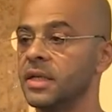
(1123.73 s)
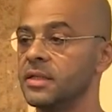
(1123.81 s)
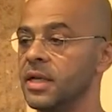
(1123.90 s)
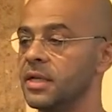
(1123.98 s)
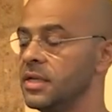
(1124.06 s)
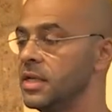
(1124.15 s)
And
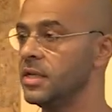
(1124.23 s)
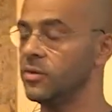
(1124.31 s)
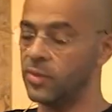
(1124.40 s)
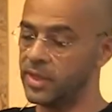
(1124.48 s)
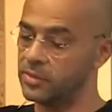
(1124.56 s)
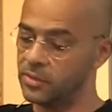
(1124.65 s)
then he
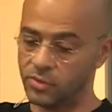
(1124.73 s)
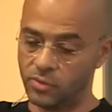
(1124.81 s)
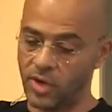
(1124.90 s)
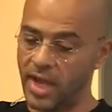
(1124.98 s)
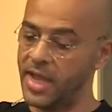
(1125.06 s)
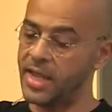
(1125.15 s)
went
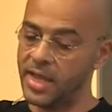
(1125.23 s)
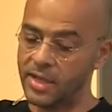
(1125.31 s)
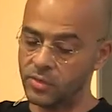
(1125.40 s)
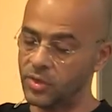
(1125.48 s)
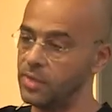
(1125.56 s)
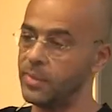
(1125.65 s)
to Aya,
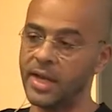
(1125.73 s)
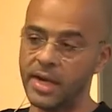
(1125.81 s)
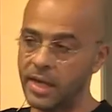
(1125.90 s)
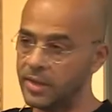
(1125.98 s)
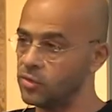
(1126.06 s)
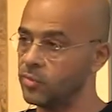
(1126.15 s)
to
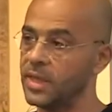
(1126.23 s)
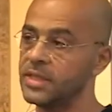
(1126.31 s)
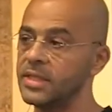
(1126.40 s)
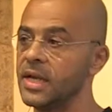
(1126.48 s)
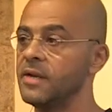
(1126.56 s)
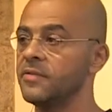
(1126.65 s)
Nibel, and to
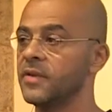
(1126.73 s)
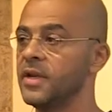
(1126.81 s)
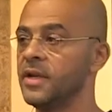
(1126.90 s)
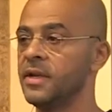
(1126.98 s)
myself,